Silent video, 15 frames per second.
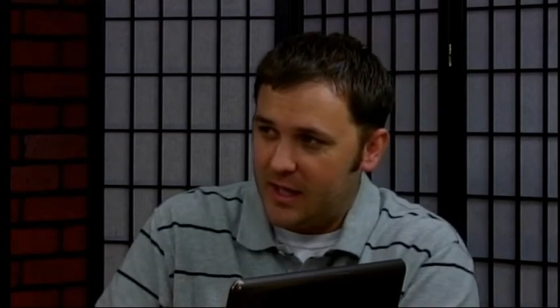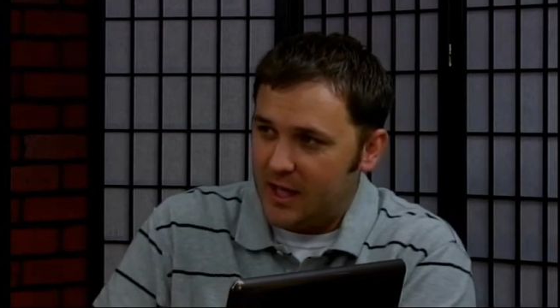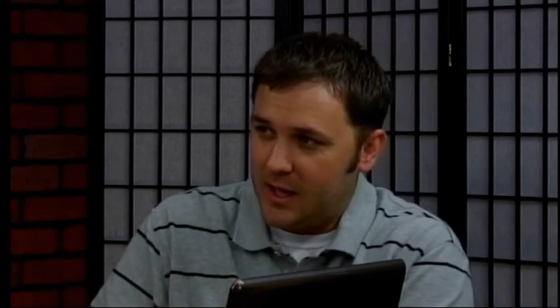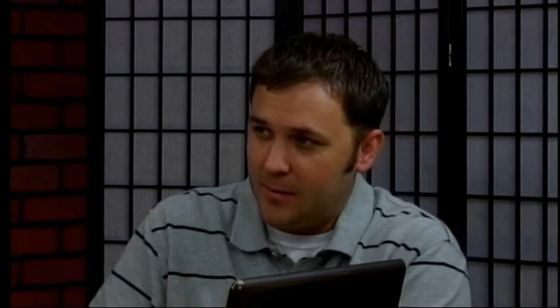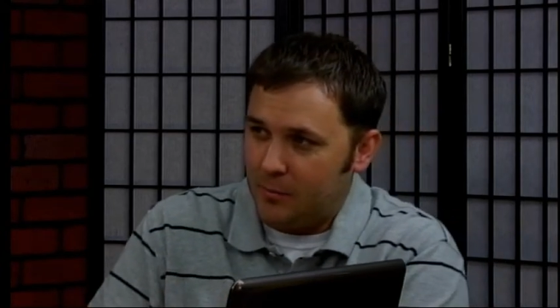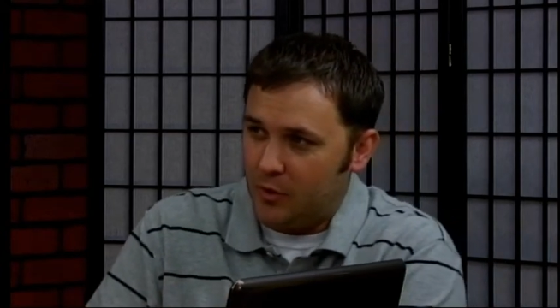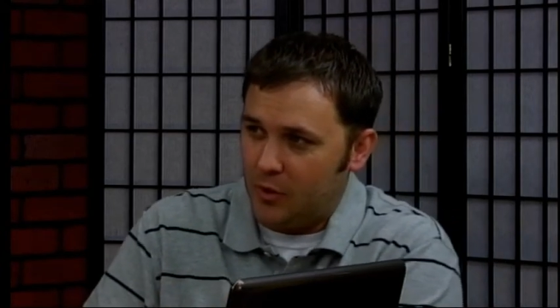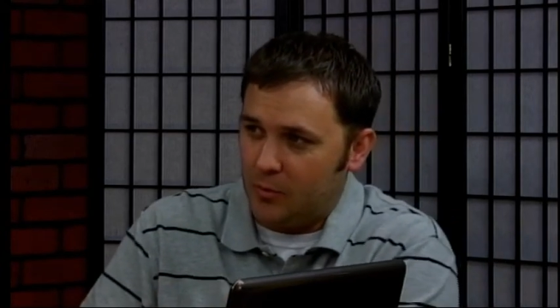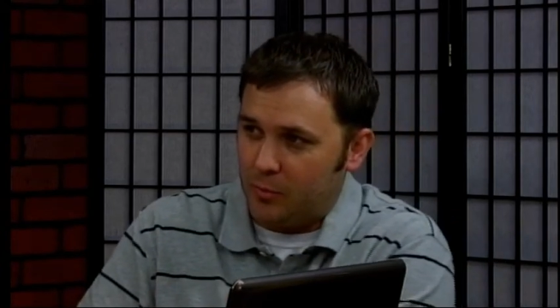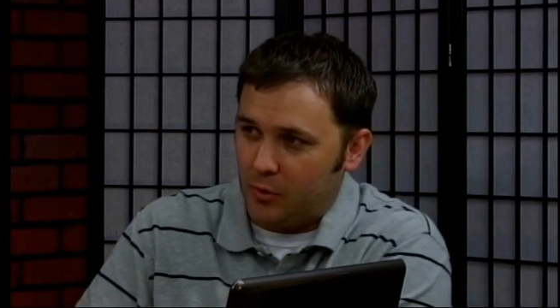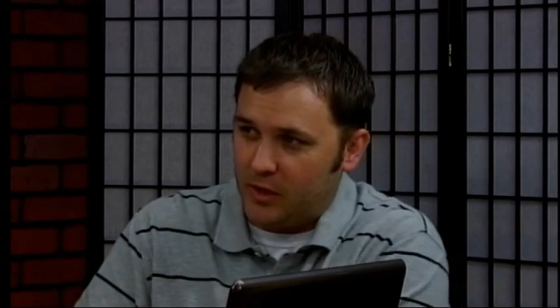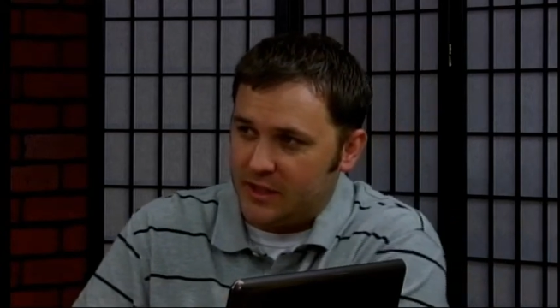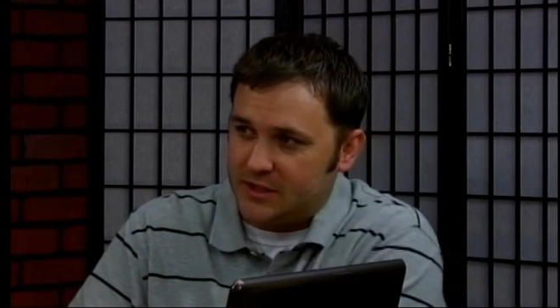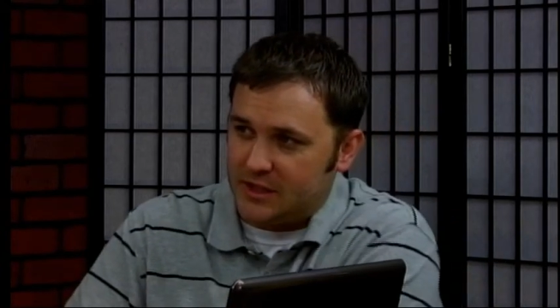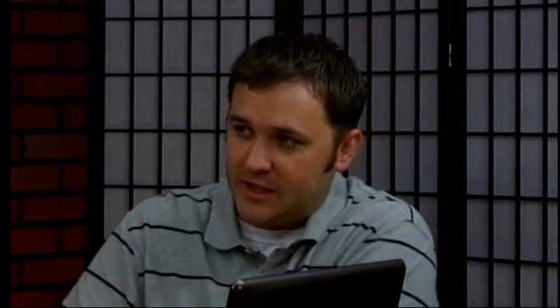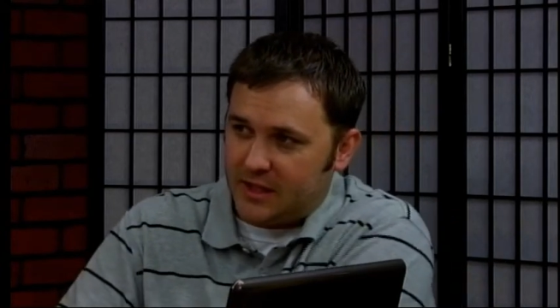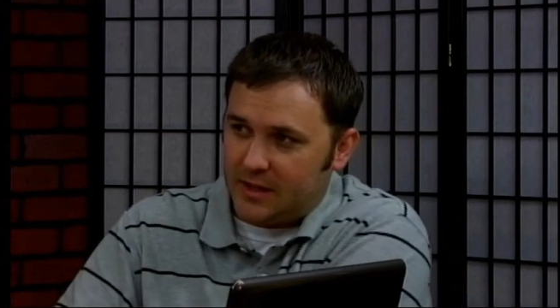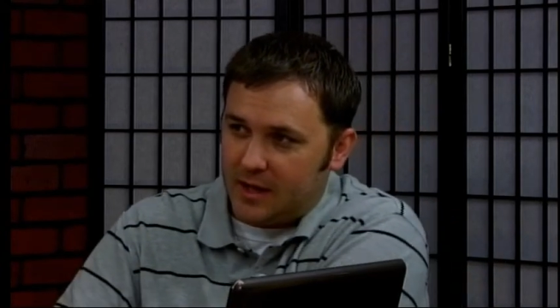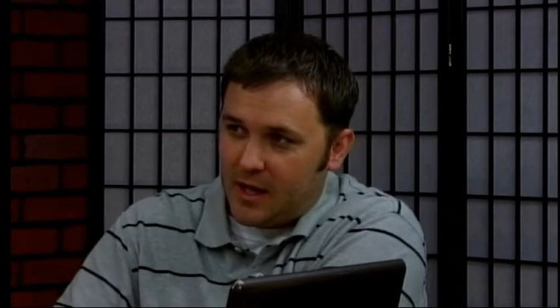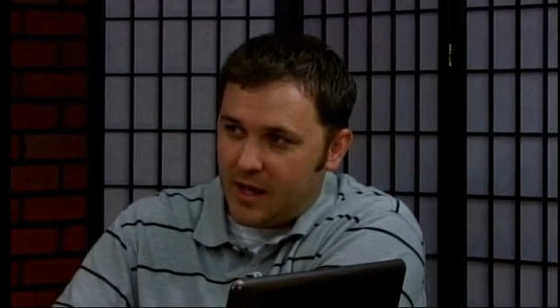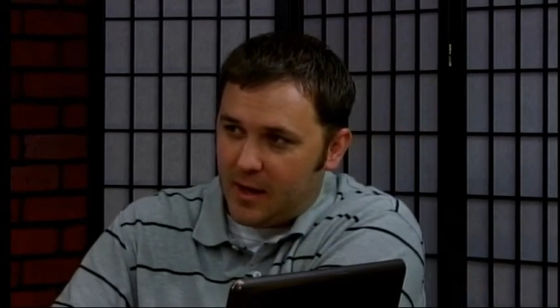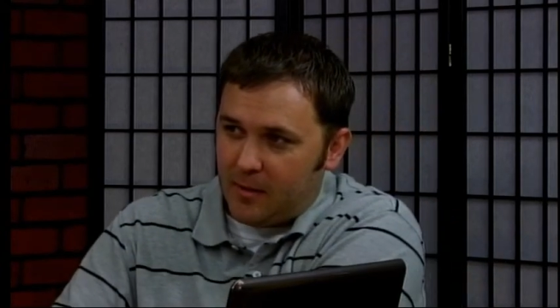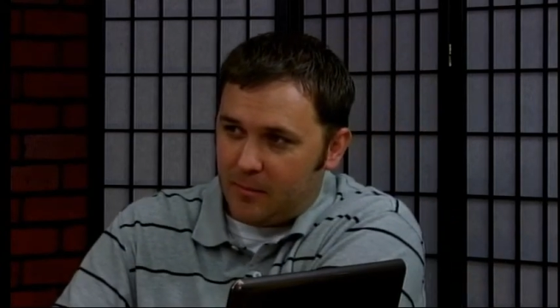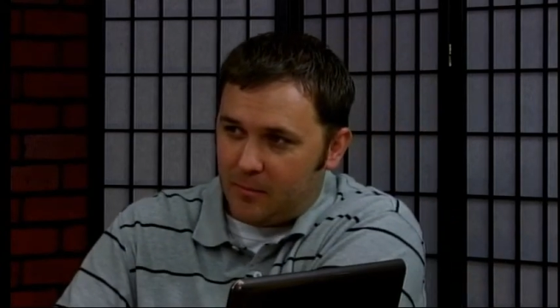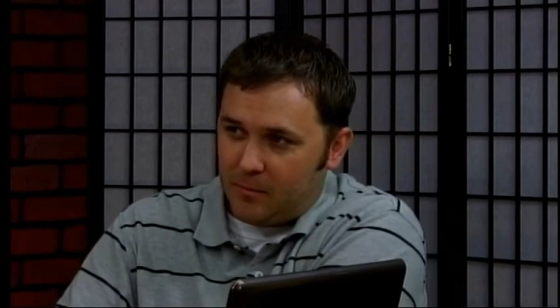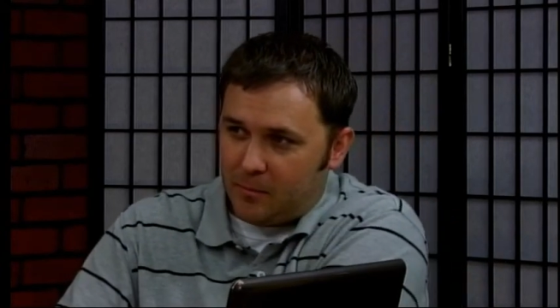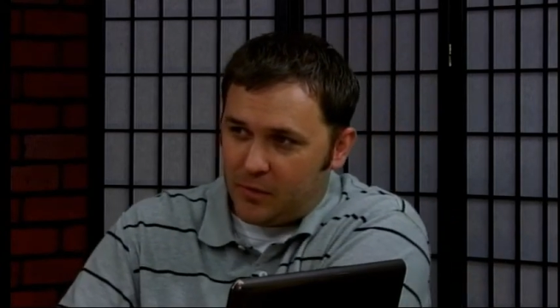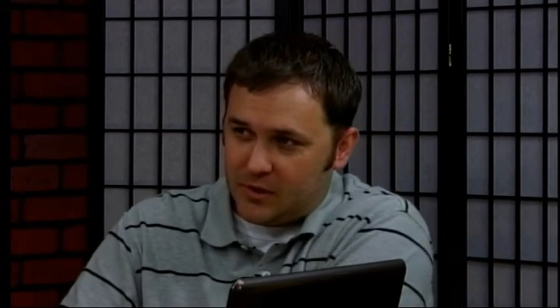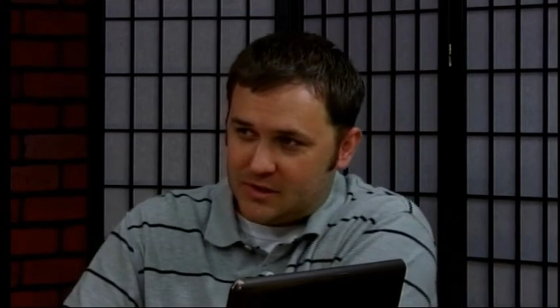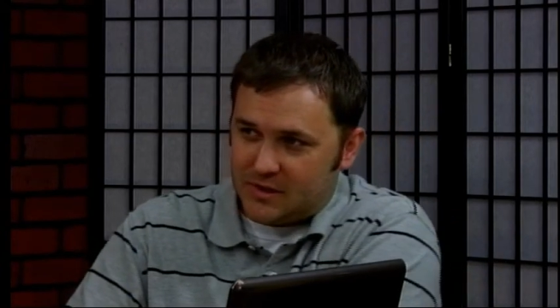Hebrew preaching
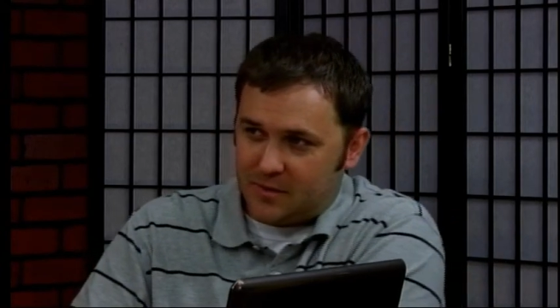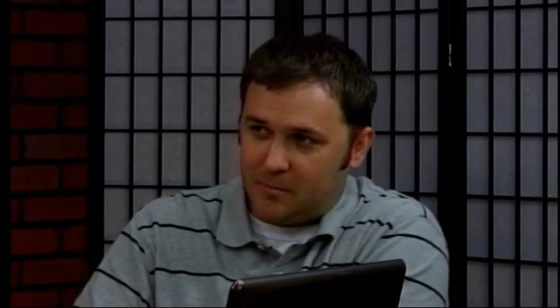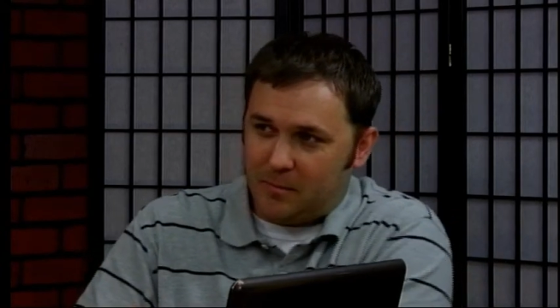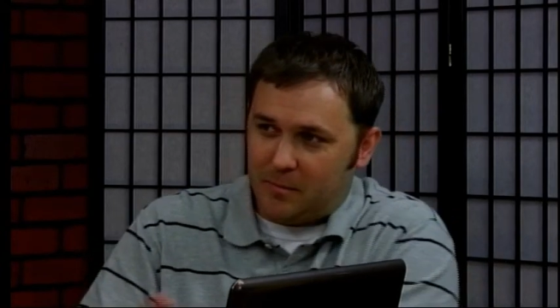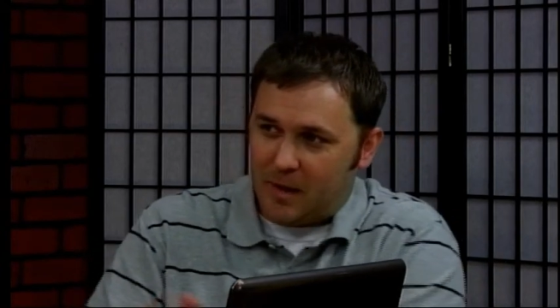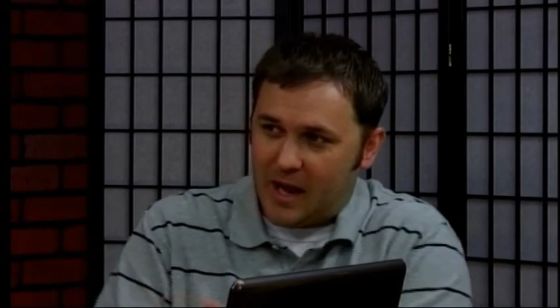books, they